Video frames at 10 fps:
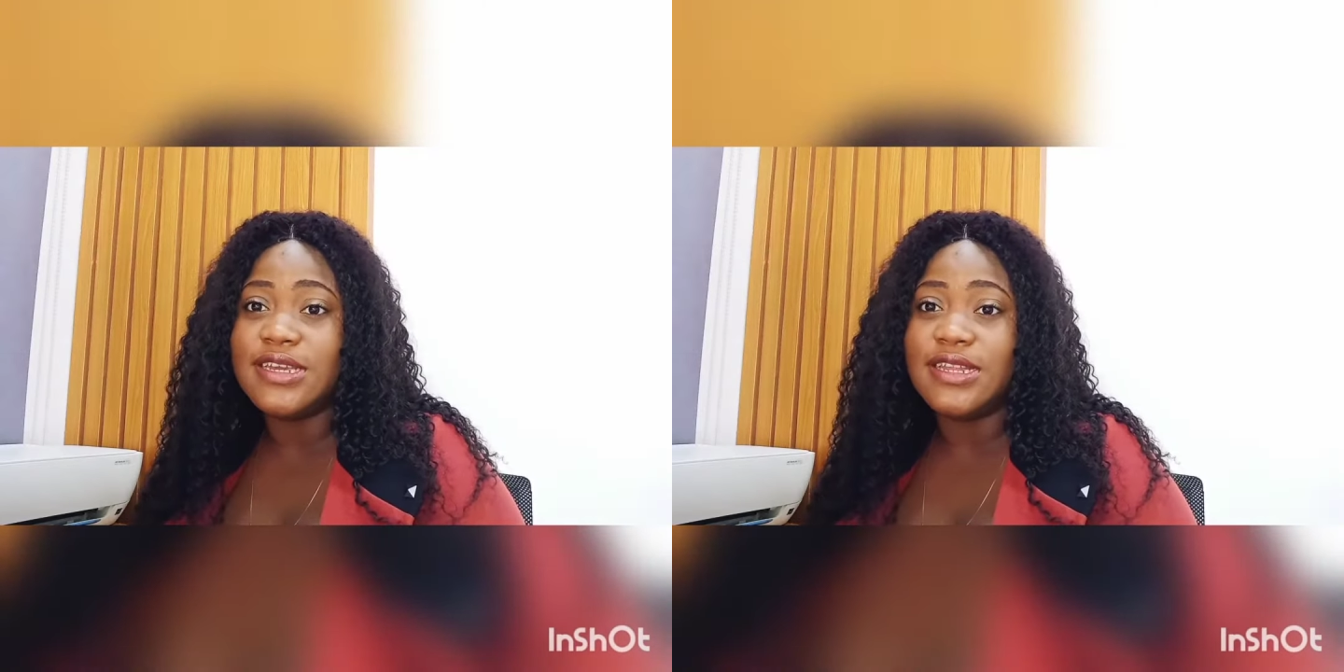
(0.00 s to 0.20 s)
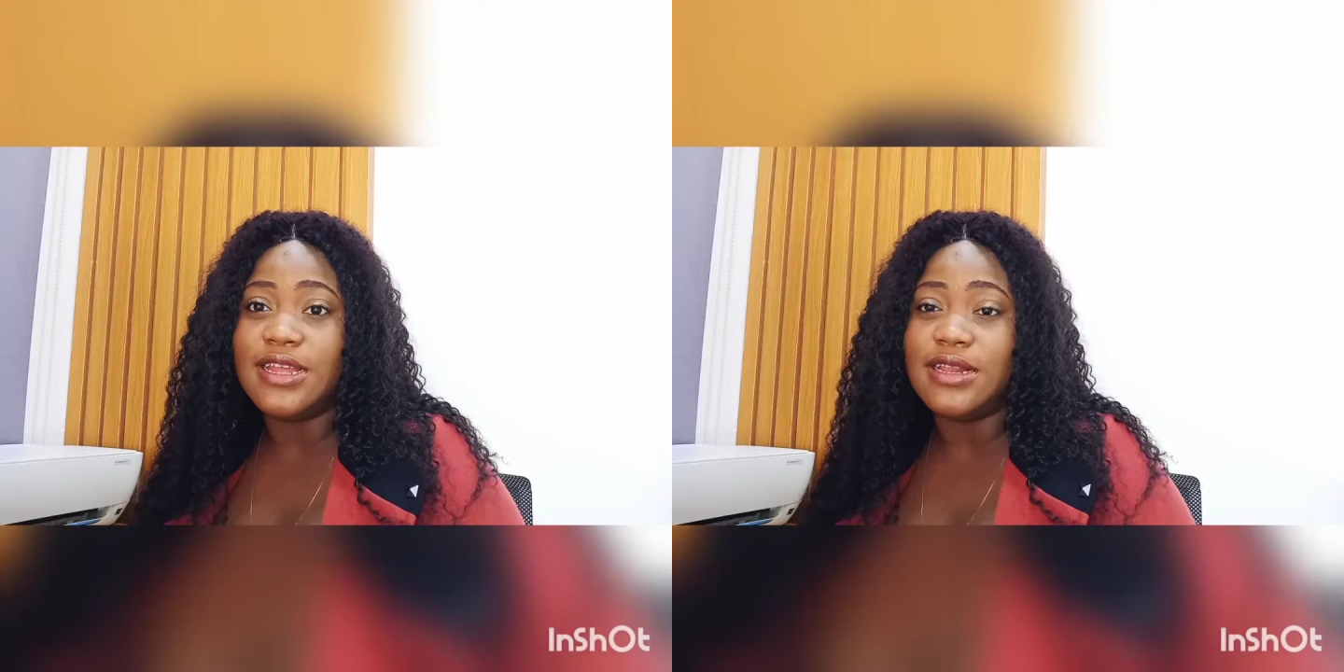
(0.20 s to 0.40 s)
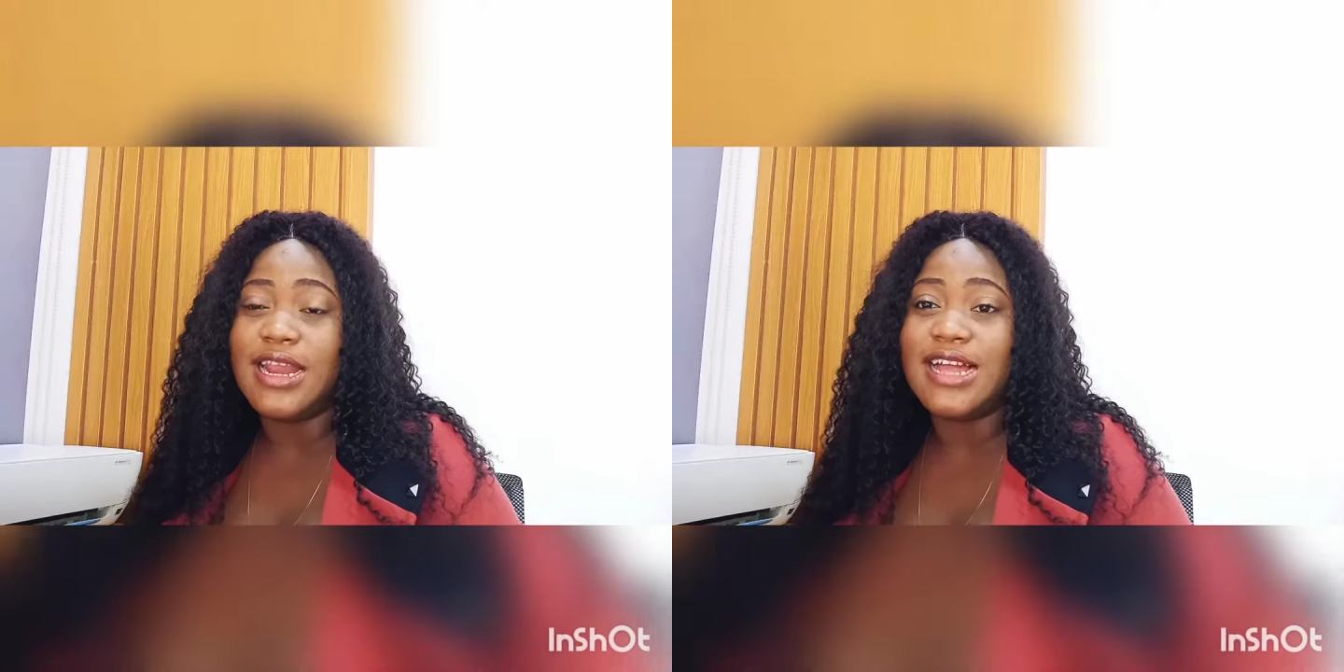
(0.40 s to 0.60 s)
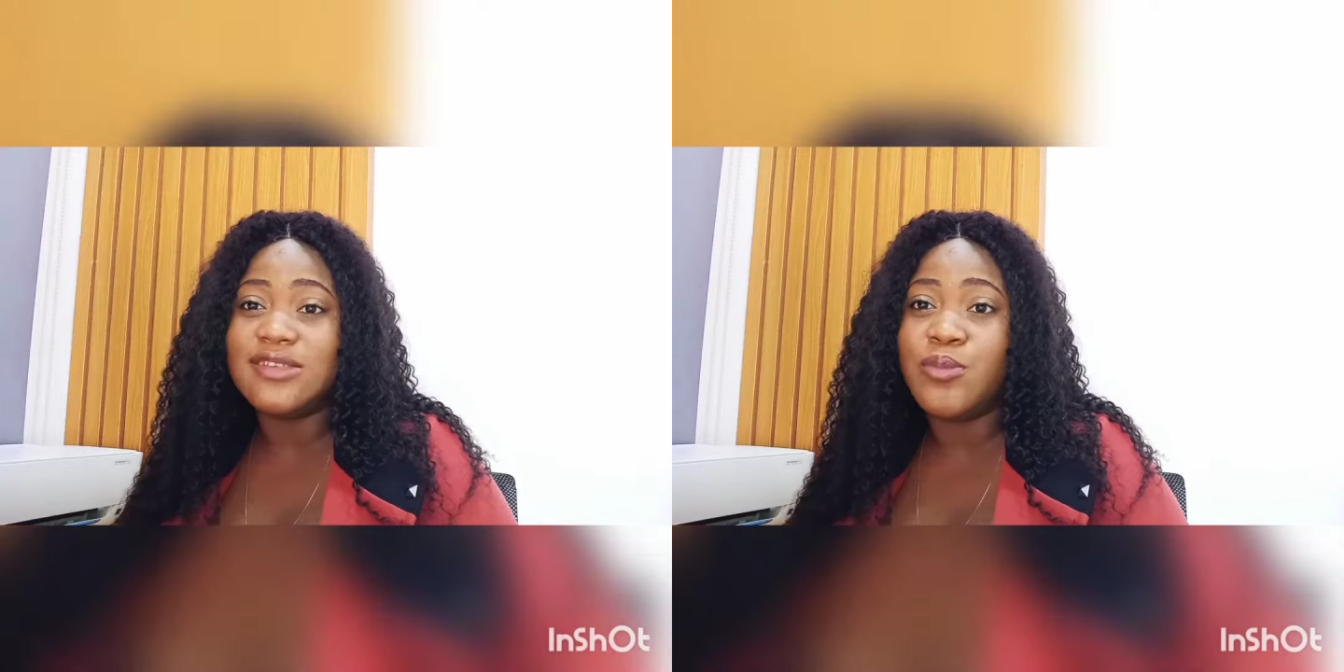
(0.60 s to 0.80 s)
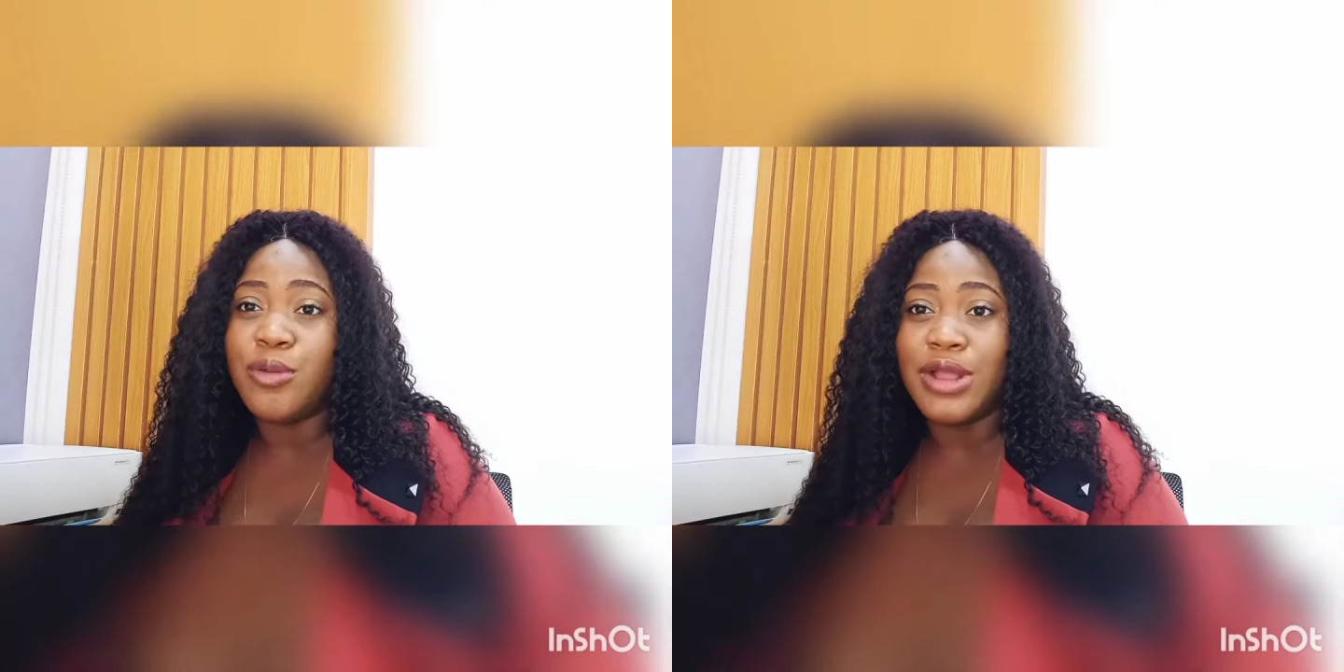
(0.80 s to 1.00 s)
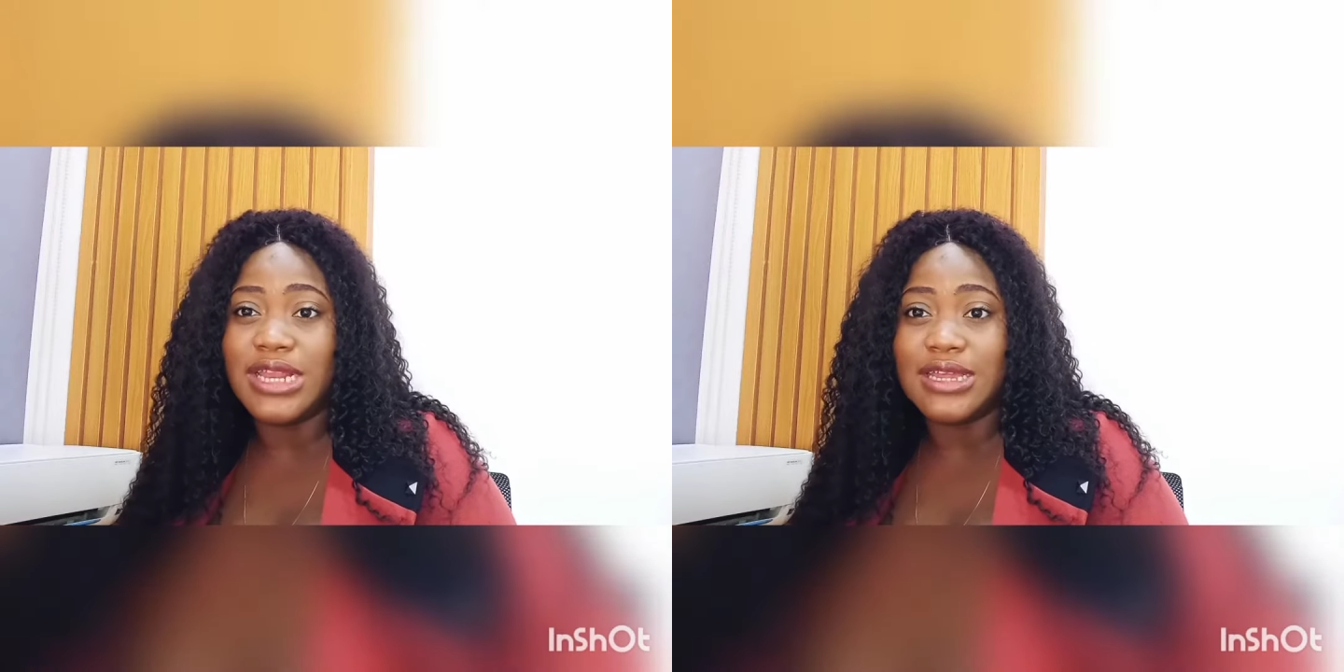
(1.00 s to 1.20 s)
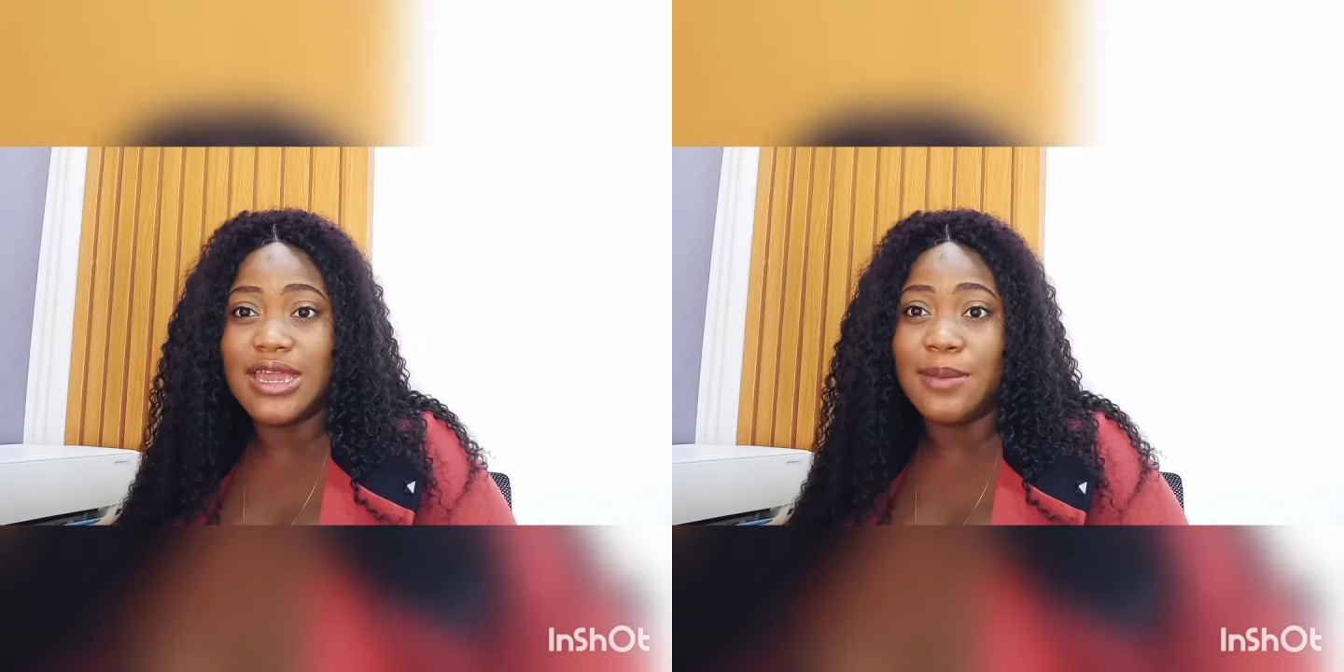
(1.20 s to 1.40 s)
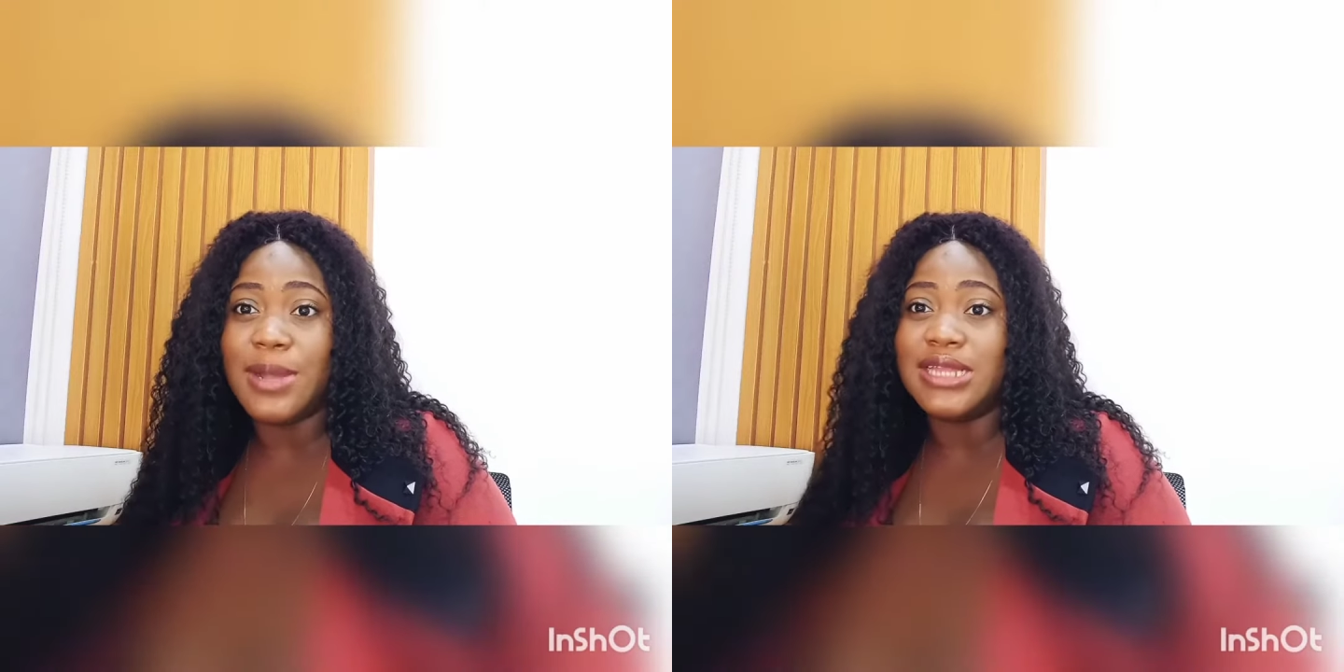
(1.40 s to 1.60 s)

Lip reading: in the last Premier League game,